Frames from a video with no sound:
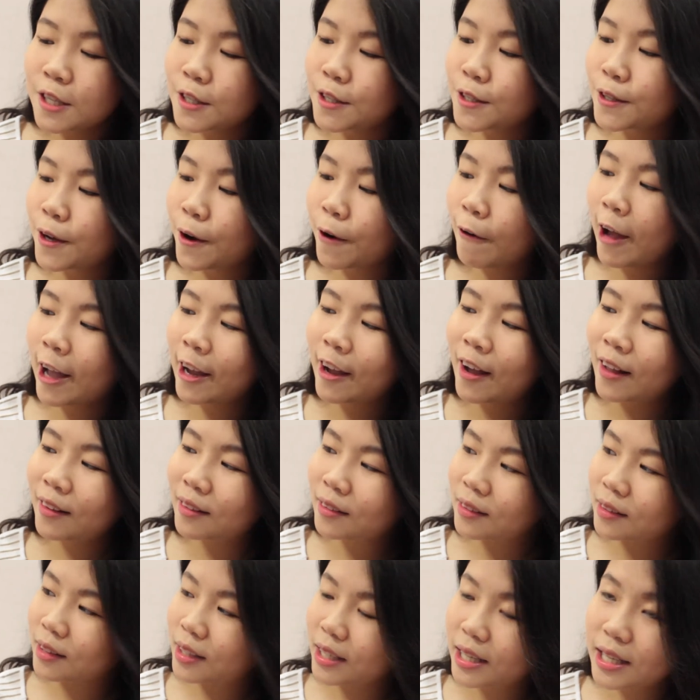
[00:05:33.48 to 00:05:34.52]
so I
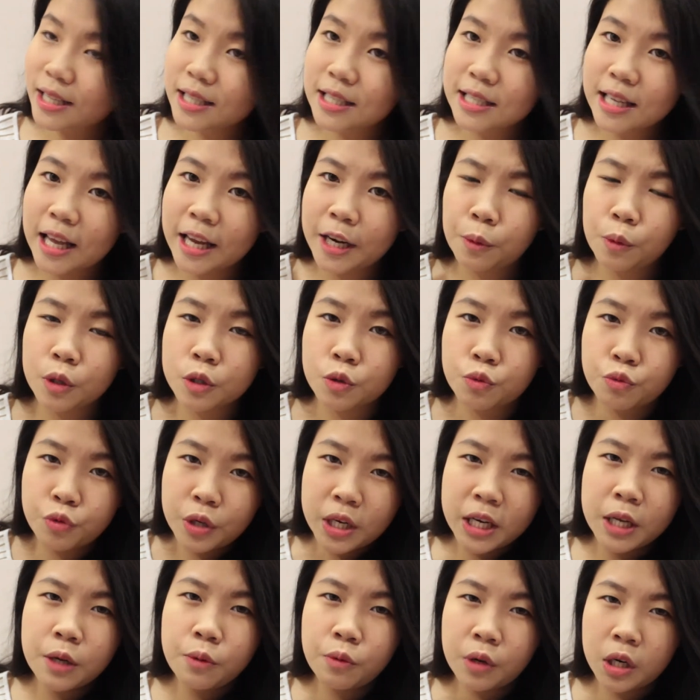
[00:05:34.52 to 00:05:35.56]
got this and it was
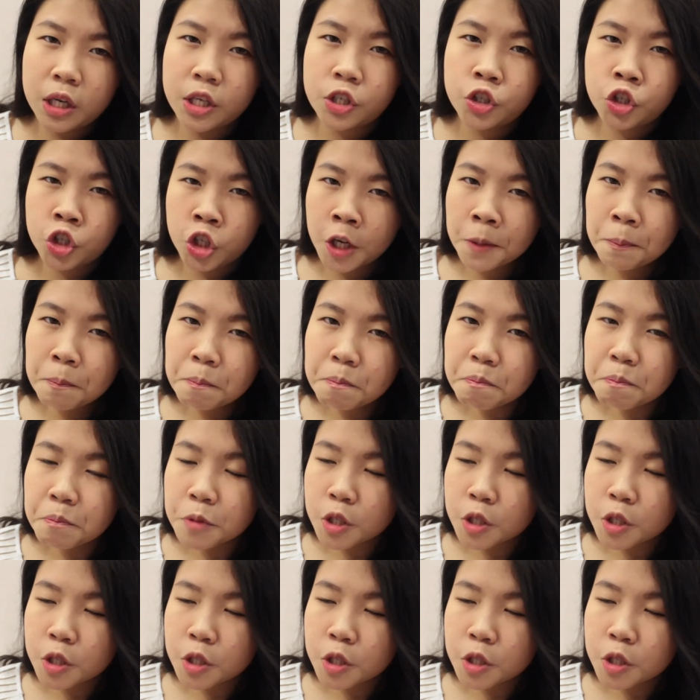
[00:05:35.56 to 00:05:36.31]
really really cheap.